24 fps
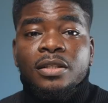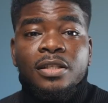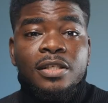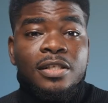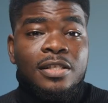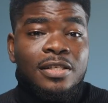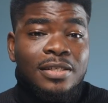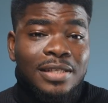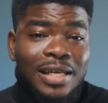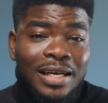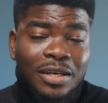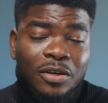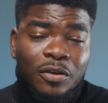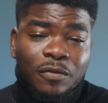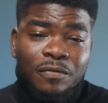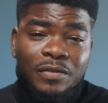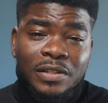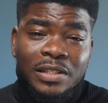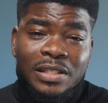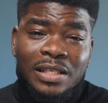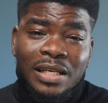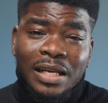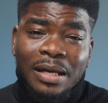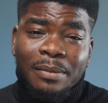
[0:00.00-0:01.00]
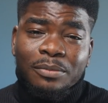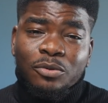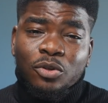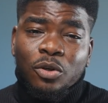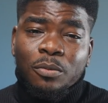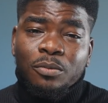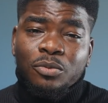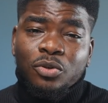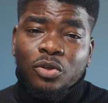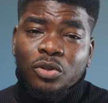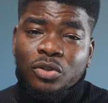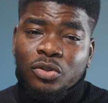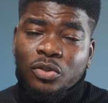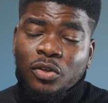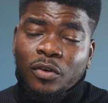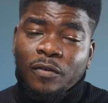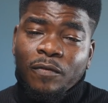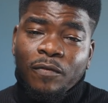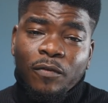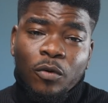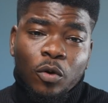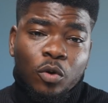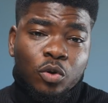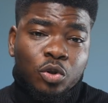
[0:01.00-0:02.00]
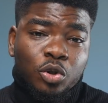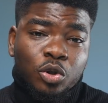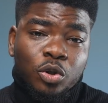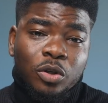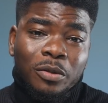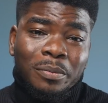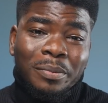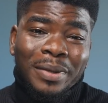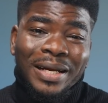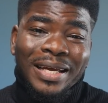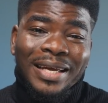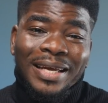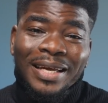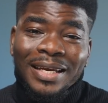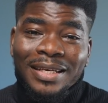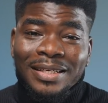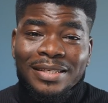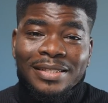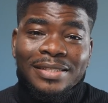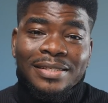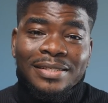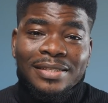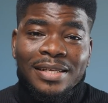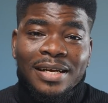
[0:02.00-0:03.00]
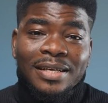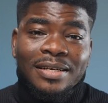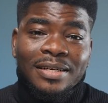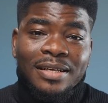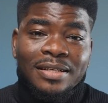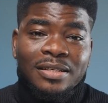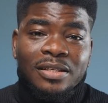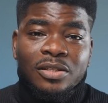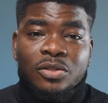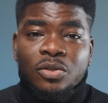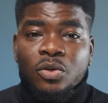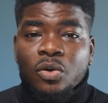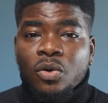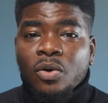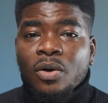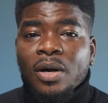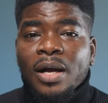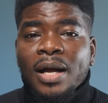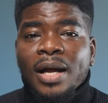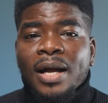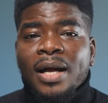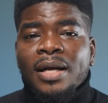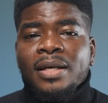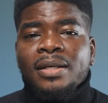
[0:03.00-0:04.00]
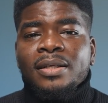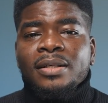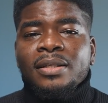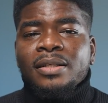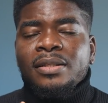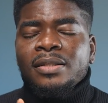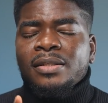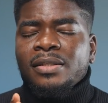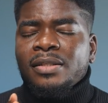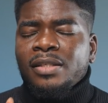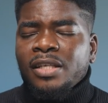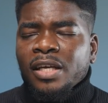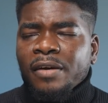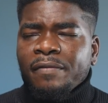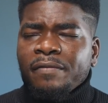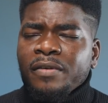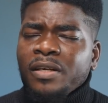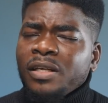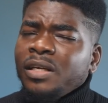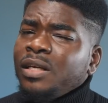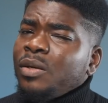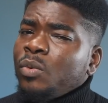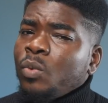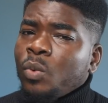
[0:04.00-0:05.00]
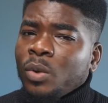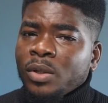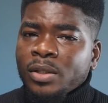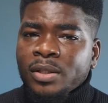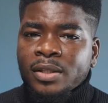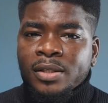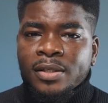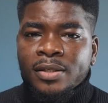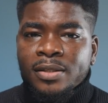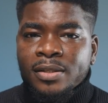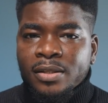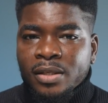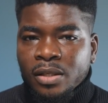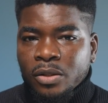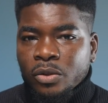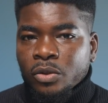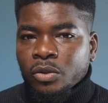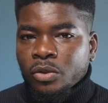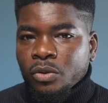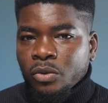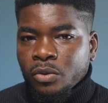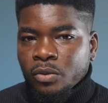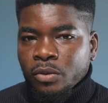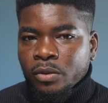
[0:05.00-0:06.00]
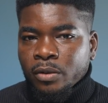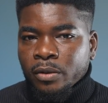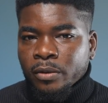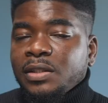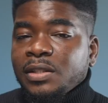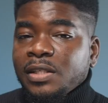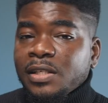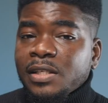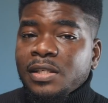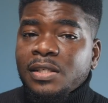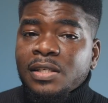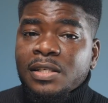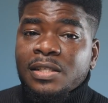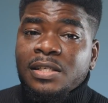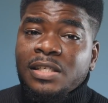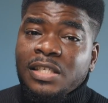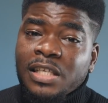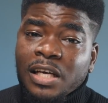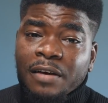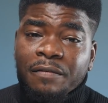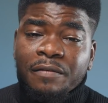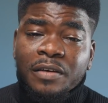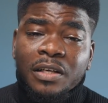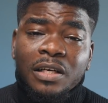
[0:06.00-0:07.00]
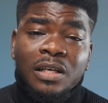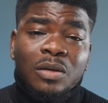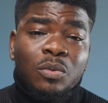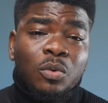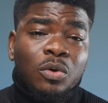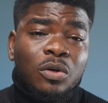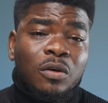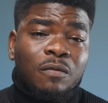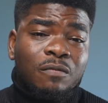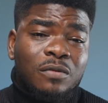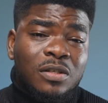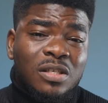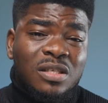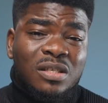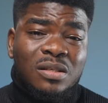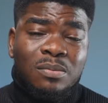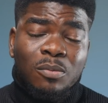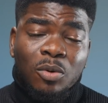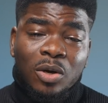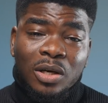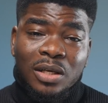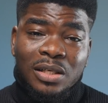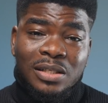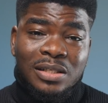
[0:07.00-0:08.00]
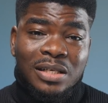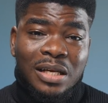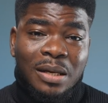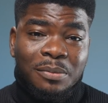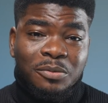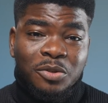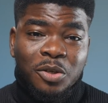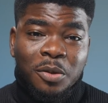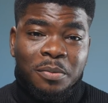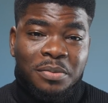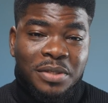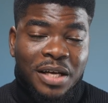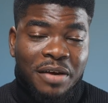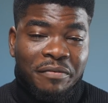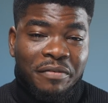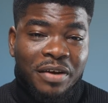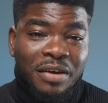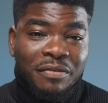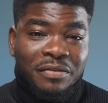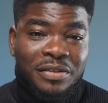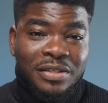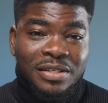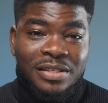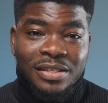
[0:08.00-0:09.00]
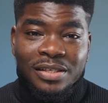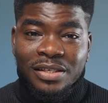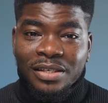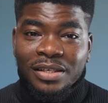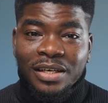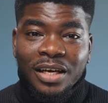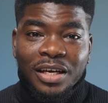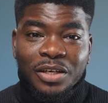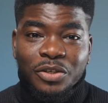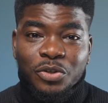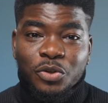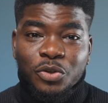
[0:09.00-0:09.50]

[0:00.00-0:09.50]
The design of this laptop does not fall short by any standard at all, and it's definitely worth a second look. This is definitely one of the smallest laptops I've ever seen and